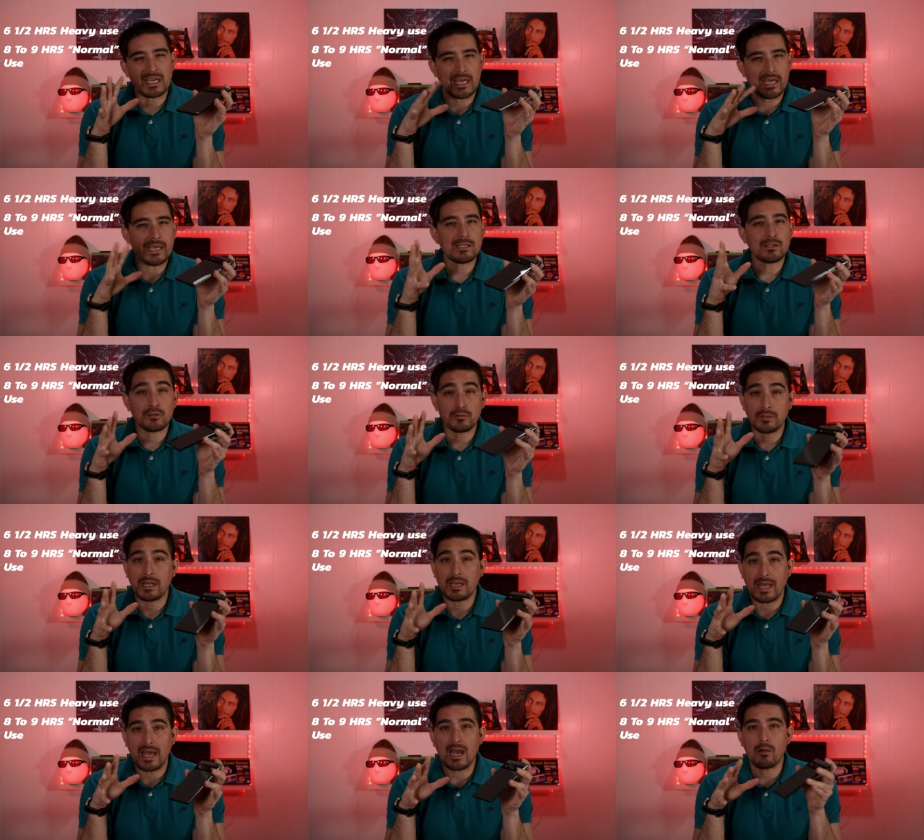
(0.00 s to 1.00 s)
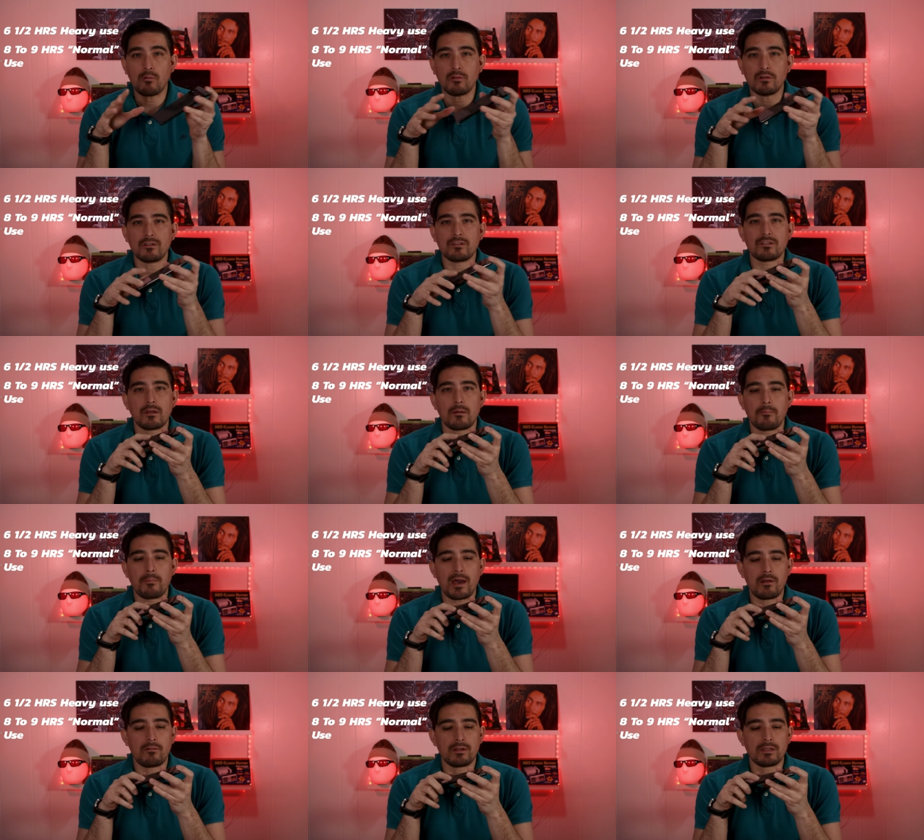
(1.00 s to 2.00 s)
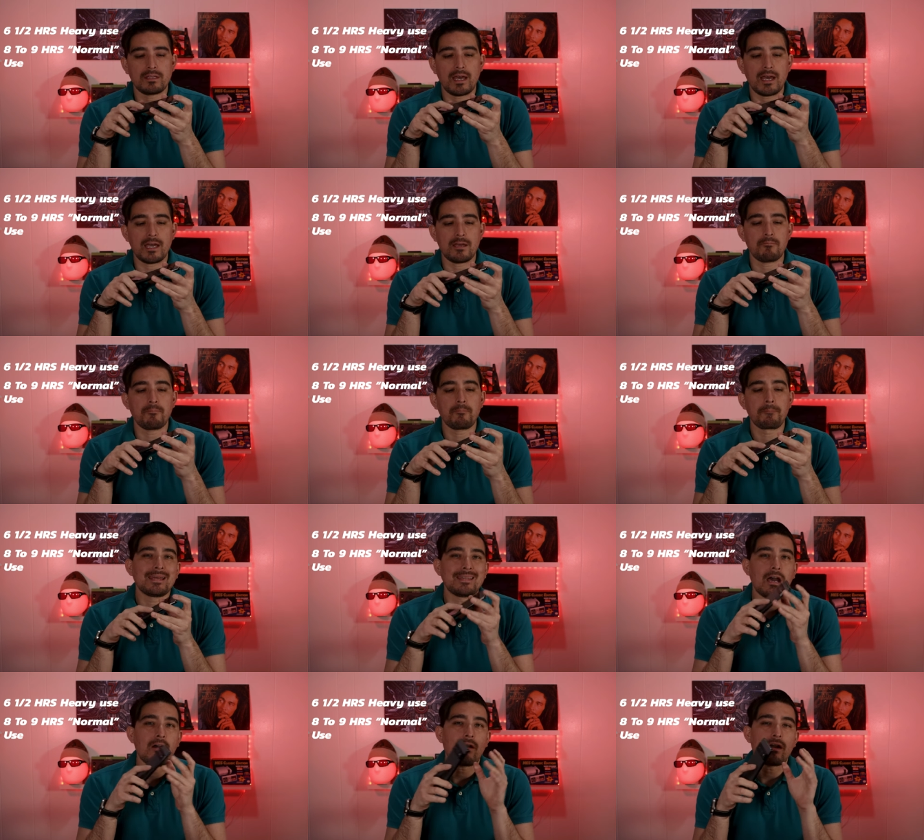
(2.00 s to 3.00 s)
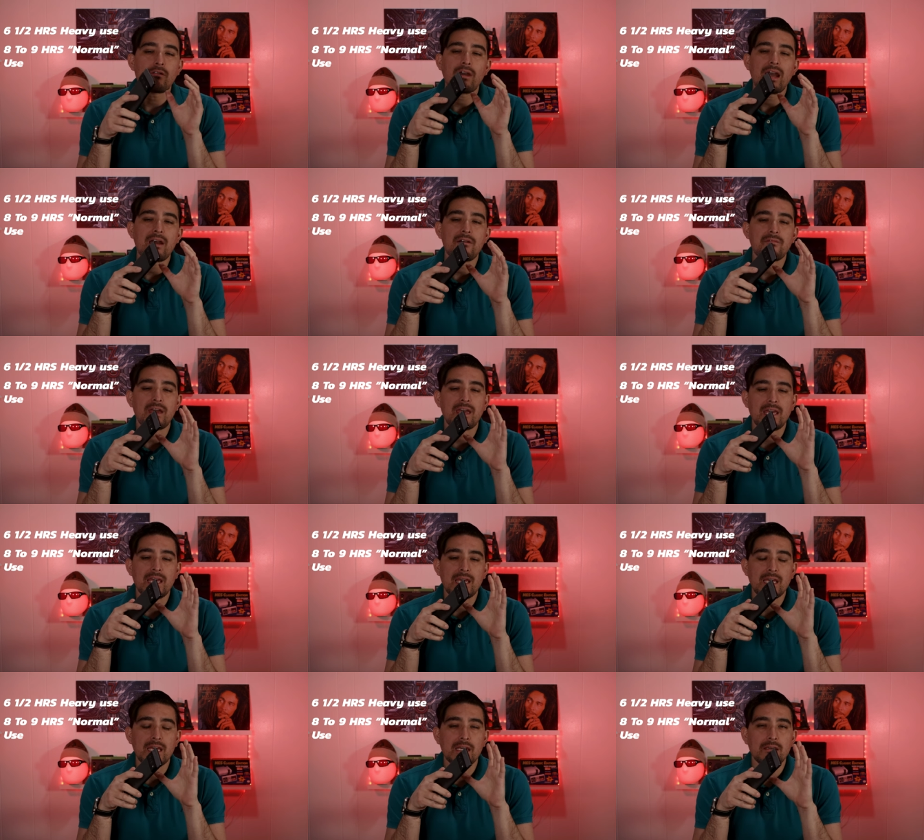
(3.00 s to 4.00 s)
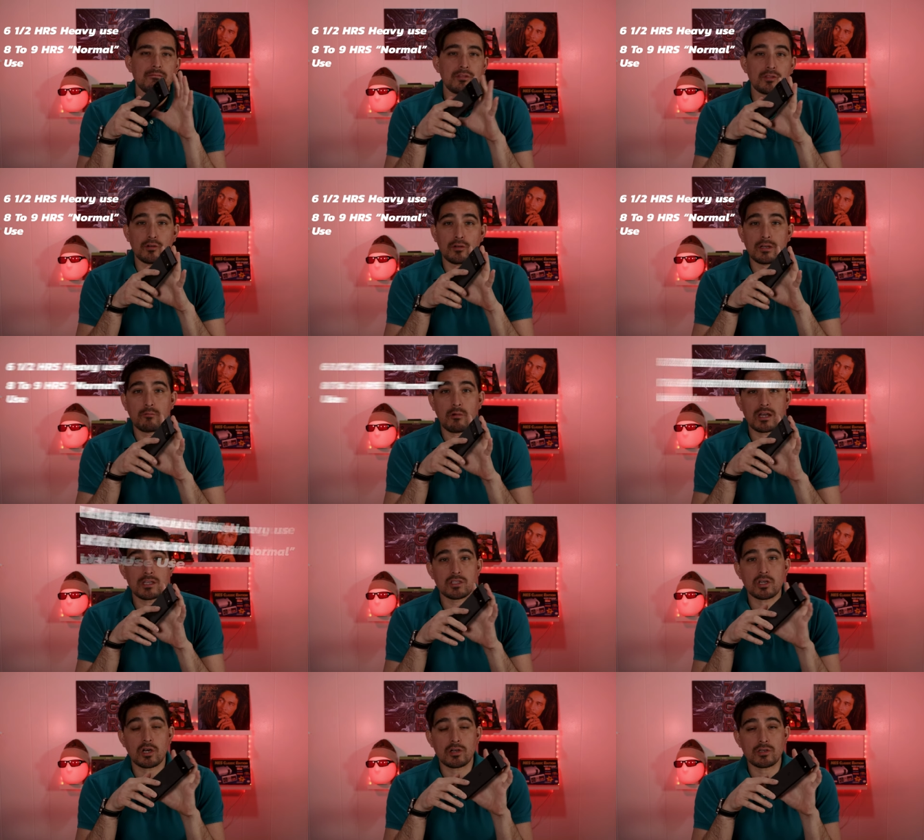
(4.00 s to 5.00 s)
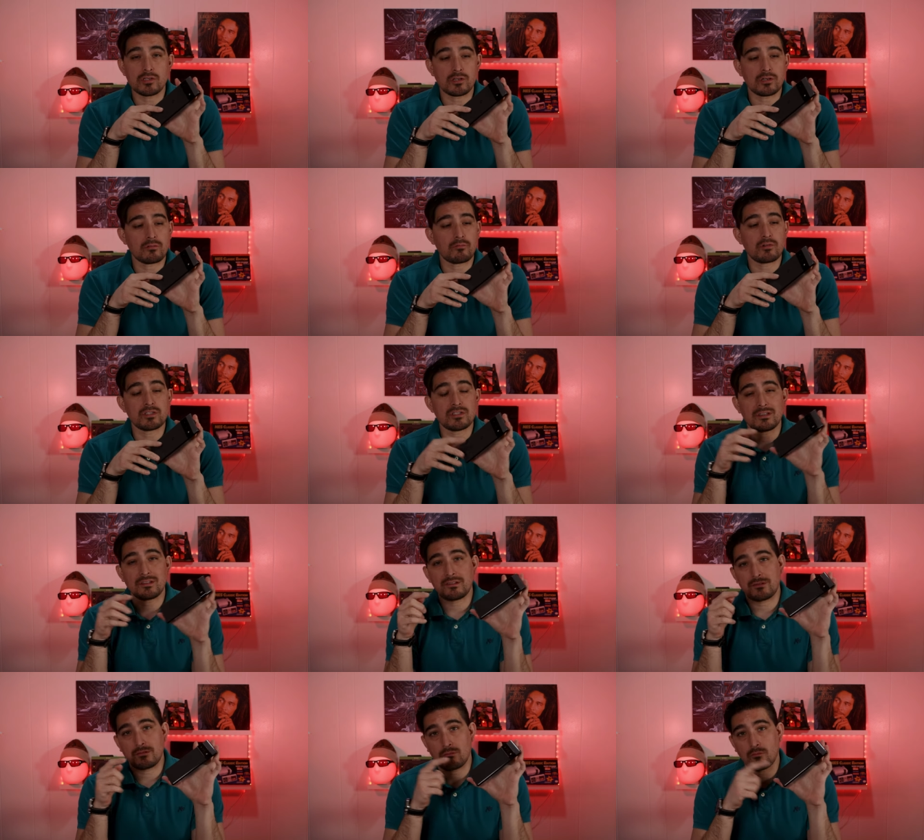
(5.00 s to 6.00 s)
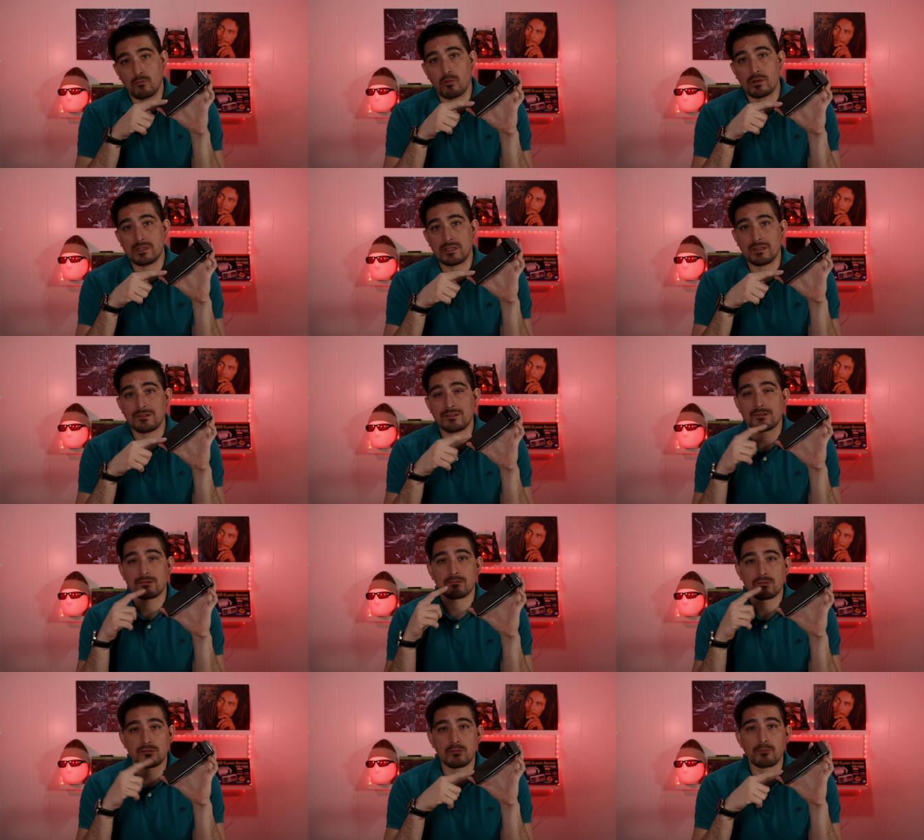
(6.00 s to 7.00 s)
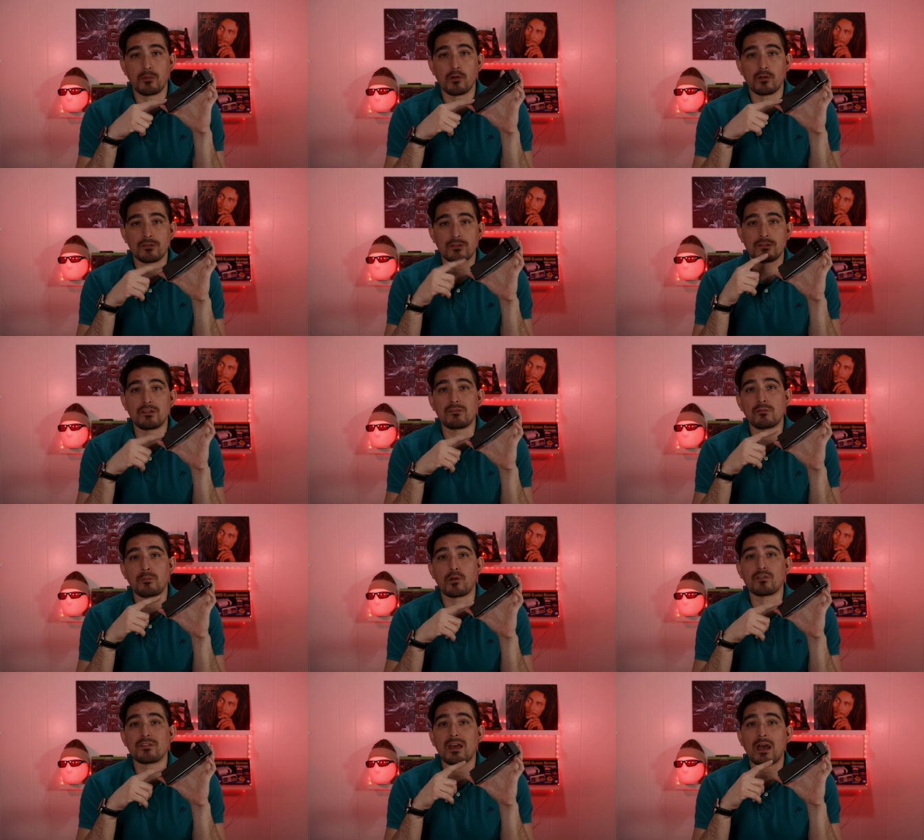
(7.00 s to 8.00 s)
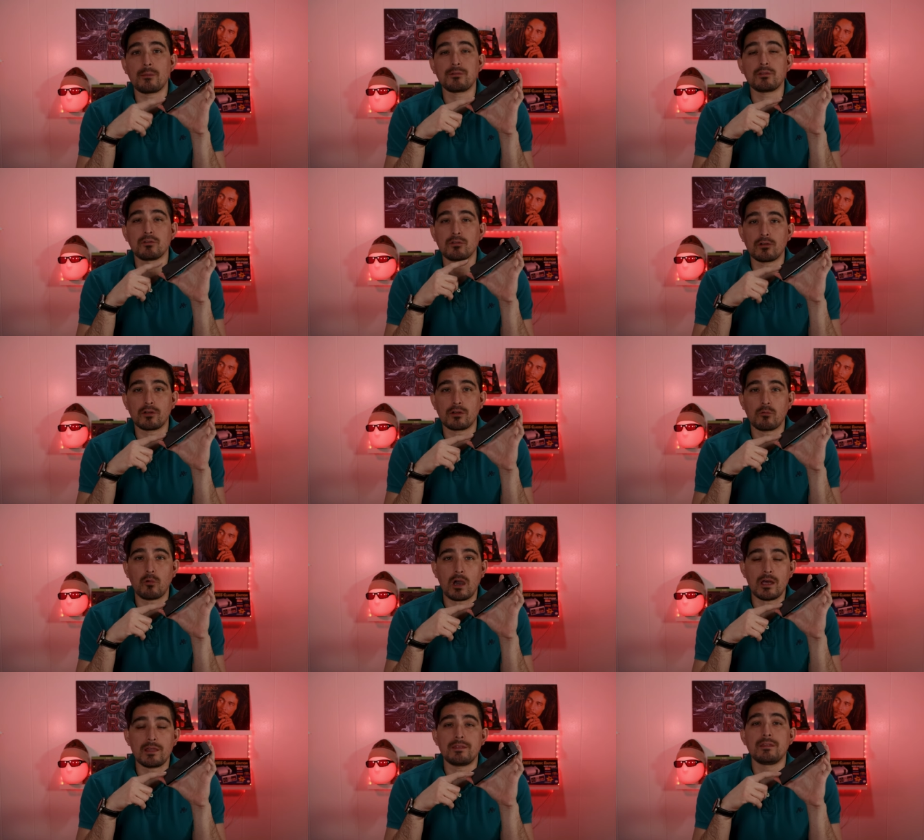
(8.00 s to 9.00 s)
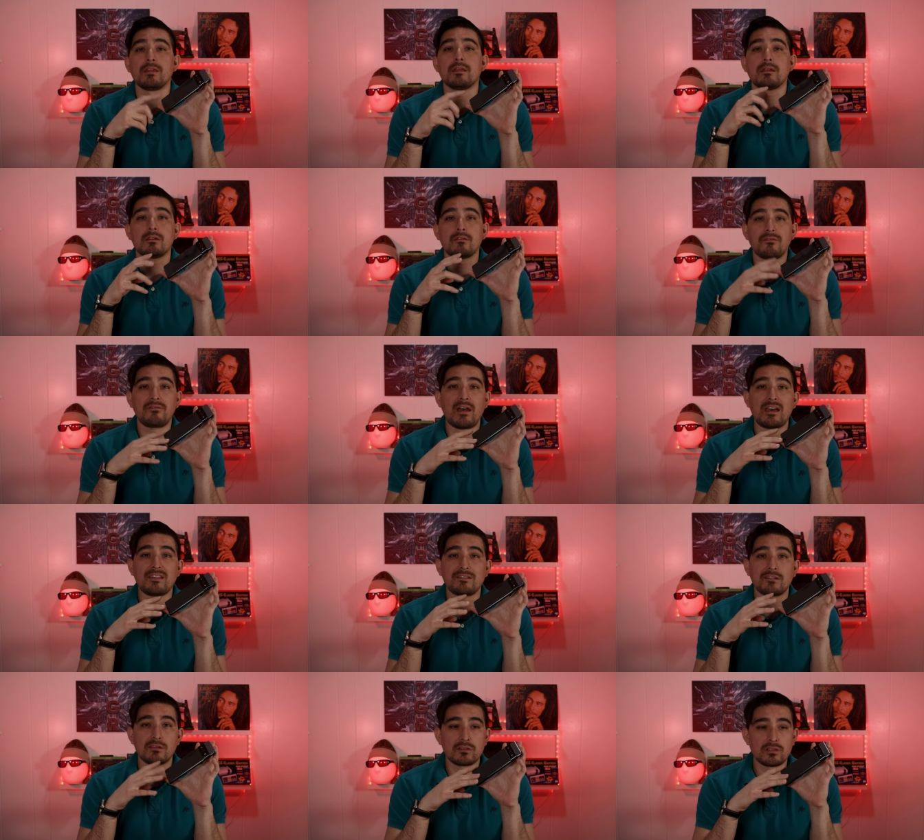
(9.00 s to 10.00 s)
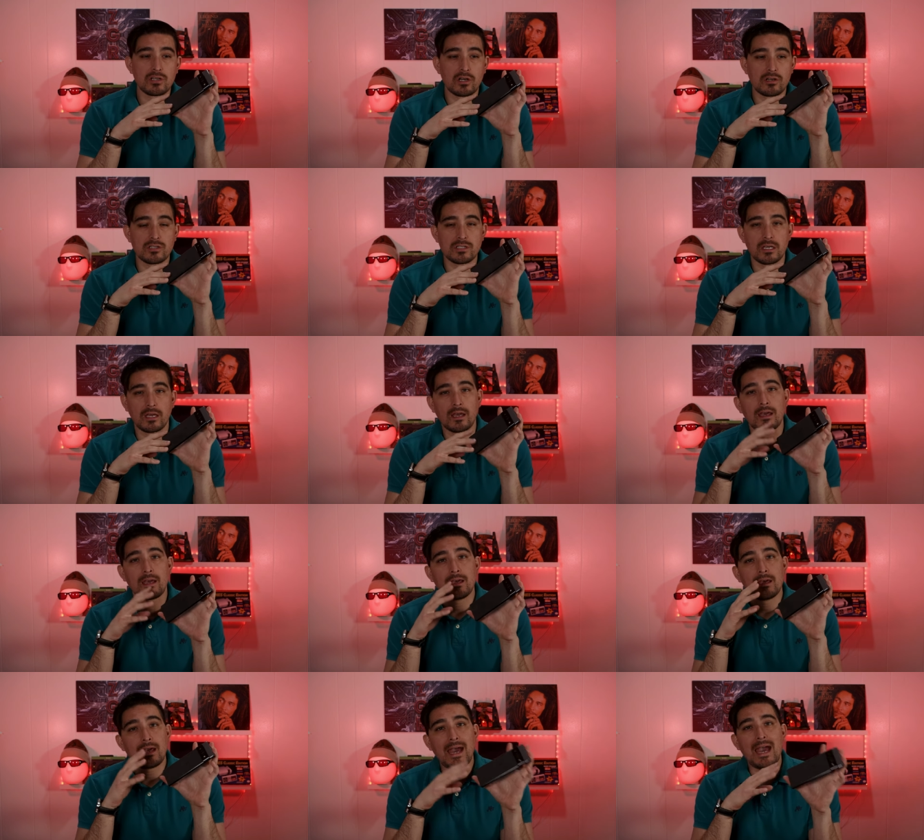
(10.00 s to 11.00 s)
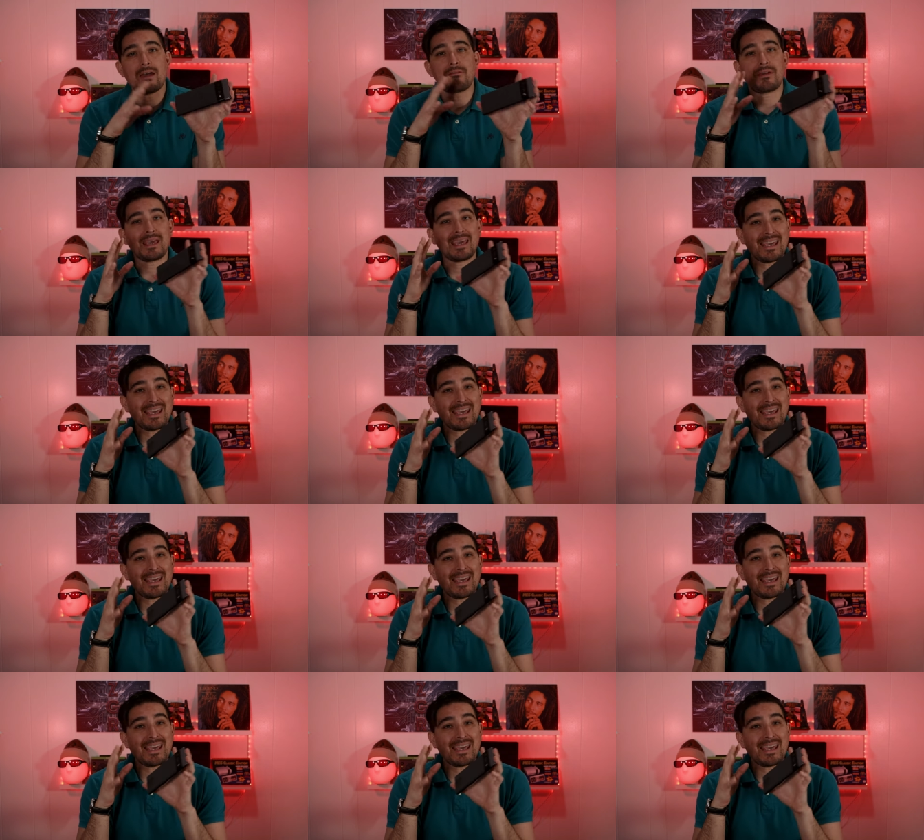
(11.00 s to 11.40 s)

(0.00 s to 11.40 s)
eight to nine hours battery time. Now, I don't have a 30 watt charger, which is what this supports. This supports up to 30 watt fast charging. I have